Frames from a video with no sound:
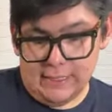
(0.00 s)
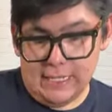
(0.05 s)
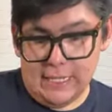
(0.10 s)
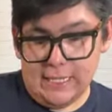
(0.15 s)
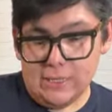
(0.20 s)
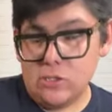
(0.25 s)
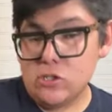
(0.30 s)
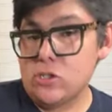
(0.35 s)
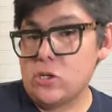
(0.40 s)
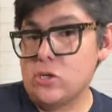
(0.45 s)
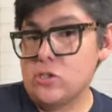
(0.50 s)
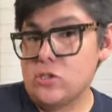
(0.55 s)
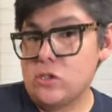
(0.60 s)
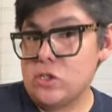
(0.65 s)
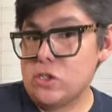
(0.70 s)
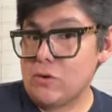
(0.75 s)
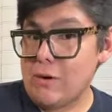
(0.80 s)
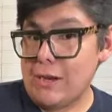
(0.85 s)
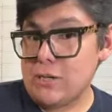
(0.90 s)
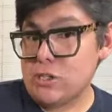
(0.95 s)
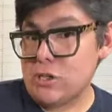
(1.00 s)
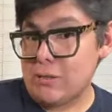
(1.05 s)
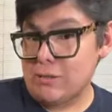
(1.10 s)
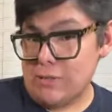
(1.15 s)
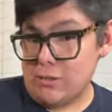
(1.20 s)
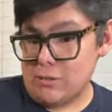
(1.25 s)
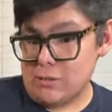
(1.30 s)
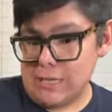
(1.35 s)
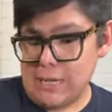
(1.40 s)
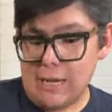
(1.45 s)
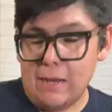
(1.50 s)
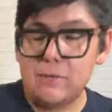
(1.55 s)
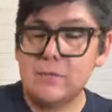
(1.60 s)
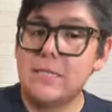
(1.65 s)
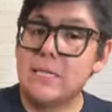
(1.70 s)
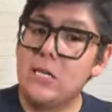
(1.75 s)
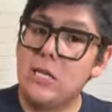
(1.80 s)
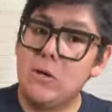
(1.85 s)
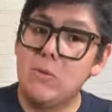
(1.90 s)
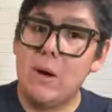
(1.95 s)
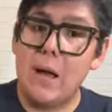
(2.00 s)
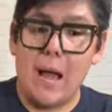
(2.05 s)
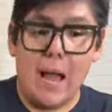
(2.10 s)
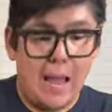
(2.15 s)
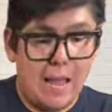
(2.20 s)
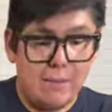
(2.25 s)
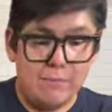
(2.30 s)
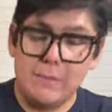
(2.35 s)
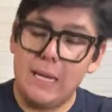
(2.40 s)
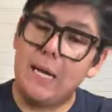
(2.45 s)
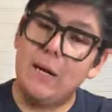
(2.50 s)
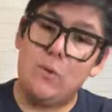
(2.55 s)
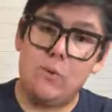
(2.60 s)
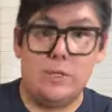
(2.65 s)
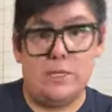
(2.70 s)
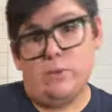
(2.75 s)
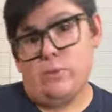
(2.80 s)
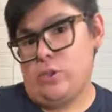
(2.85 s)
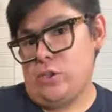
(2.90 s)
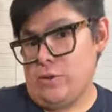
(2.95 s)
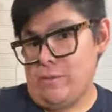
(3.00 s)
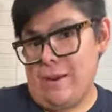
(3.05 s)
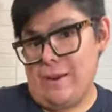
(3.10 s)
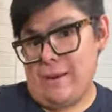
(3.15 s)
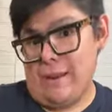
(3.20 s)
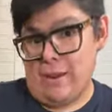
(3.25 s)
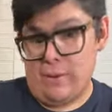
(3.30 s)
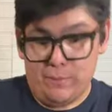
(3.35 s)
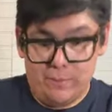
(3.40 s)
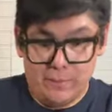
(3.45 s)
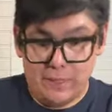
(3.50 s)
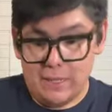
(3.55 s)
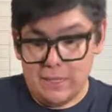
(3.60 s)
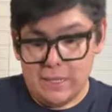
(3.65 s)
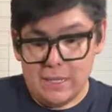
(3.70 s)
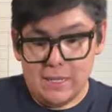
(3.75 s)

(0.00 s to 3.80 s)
And then there's also a scratch on the other side. I was like, you know what? I'm not going to deal with you right now.